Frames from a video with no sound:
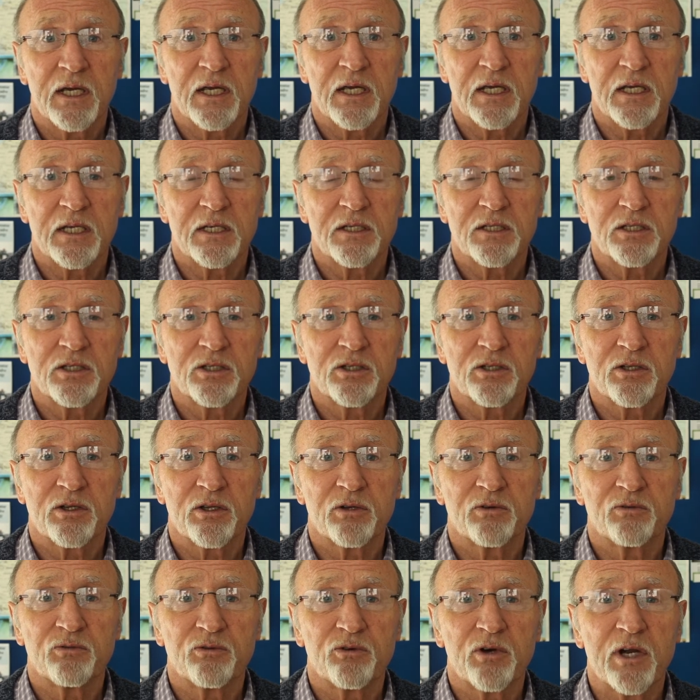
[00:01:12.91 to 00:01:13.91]
into
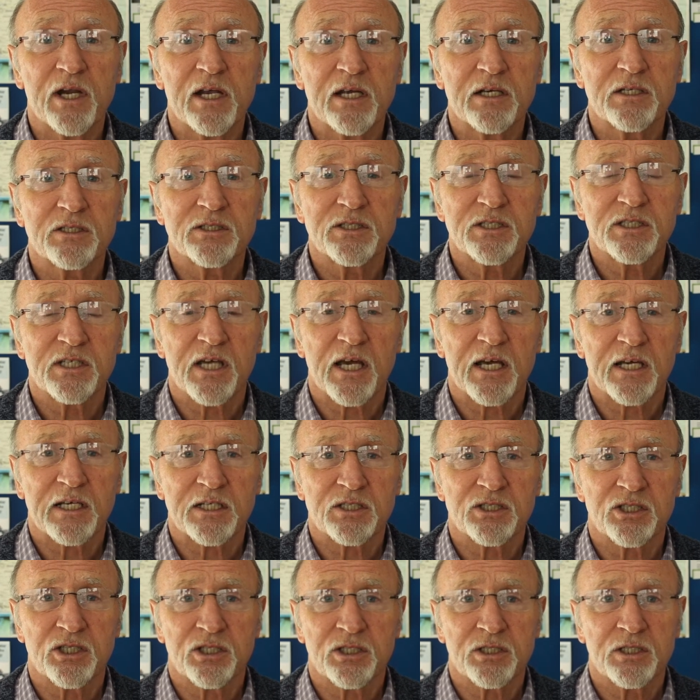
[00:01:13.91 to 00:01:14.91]
the rear
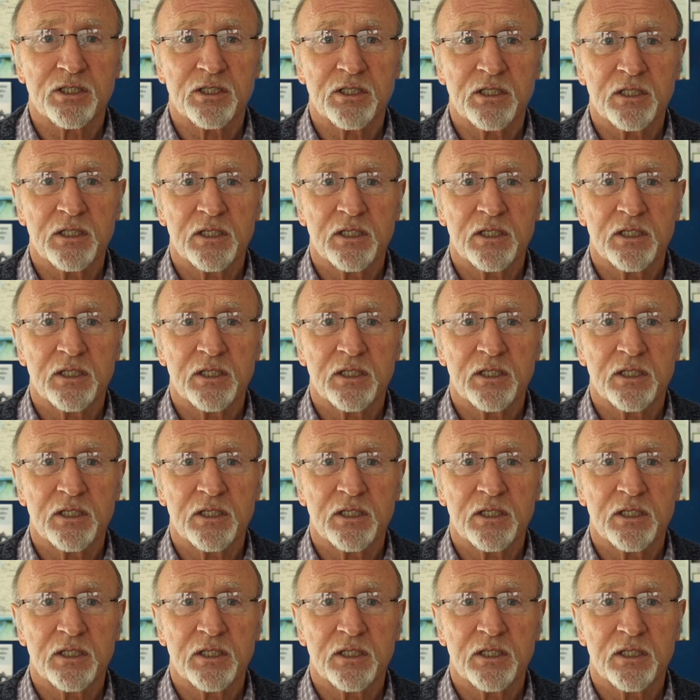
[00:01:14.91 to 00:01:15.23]
section,